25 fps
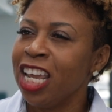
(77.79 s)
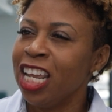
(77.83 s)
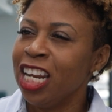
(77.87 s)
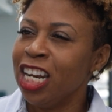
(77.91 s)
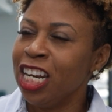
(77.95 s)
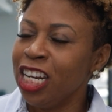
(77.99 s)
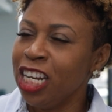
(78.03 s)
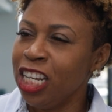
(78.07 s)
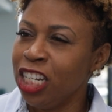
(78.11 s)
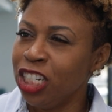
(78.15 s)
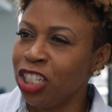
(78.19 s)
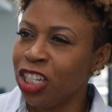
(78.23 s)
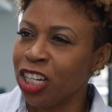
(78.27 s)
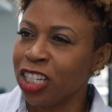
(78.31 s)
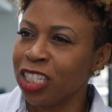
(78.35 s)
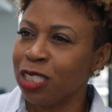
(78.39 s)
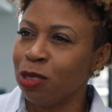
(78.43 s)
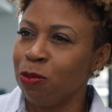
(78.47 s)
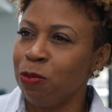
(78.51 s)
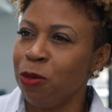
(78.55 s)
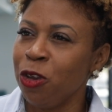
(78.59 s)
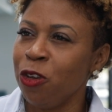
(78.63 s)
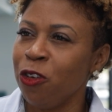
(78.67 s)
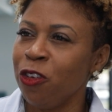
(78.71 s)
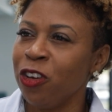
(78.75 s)
niche
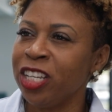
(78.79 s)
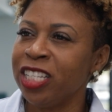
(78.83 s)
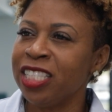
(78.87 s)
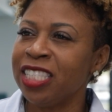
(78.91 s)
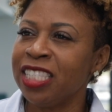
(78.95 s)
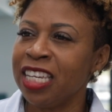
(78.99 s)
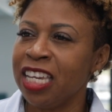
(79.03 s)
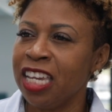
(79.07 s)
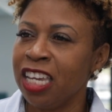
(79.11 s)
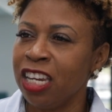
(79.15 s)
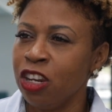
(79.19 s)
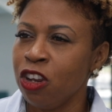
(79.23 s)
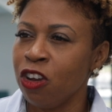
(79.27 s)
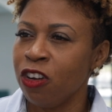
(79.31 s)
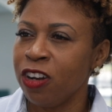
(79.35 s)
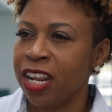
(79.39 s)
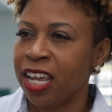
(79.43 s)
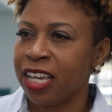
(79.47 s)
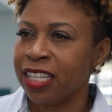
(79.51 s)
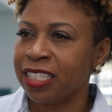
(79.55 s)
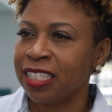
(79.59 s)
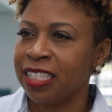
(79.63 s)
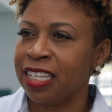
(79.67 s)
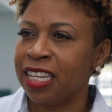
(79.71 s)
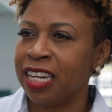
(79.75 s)
experience in your
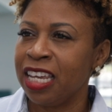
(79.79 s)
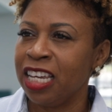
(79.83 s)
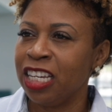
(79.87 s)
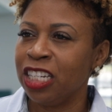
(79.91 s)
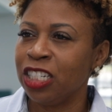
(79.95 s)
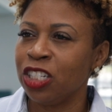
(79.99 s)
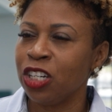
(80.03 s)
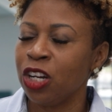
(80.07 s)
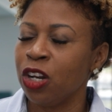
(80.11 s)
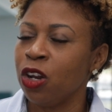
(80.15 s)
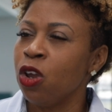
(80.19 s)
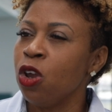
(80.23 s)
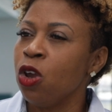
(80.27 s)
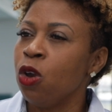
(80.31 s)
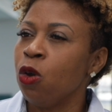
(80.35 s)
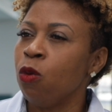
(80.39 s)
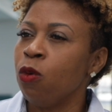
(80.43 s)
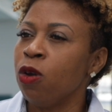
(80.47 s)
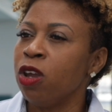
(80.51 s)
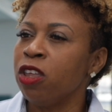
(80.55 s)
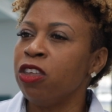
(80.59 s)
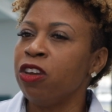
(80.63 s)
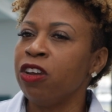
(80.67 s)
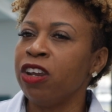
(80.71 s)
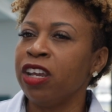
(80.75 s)
destination
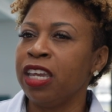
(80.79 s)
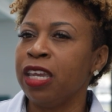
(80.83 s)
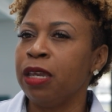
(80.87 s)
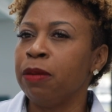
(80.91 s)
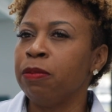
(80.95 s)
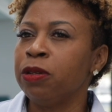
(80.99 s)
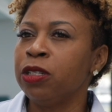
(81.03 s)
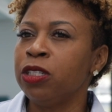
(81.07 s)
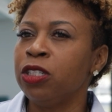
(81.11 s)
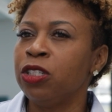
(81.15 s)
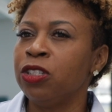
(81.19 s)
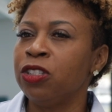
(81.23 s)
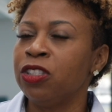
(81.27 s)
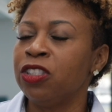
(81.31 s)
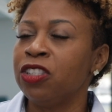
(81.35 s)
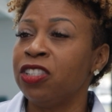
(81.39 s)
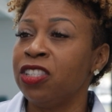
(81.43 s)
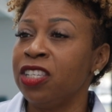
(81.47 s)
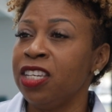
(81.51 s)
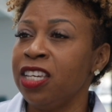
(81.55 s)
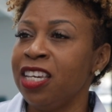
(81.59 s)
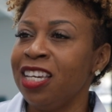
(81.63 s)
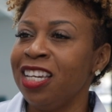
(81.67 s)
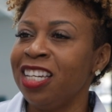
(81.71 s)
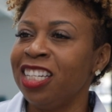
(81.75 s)
where they're able to
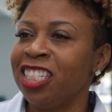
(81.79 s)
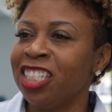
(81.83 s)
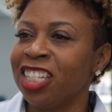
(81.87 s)
see,